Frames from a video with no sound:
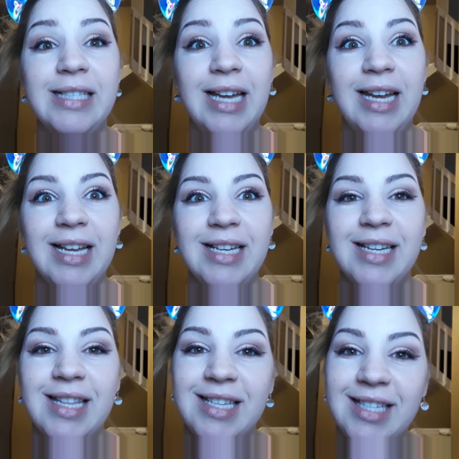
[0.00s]
sink
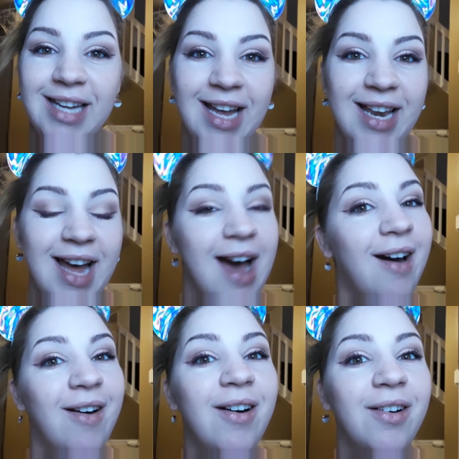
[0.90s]
into the skin
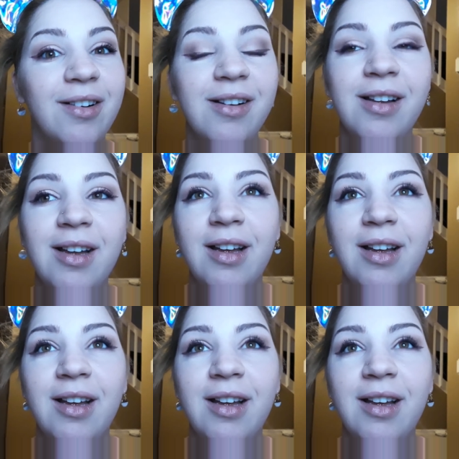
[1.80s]
at all.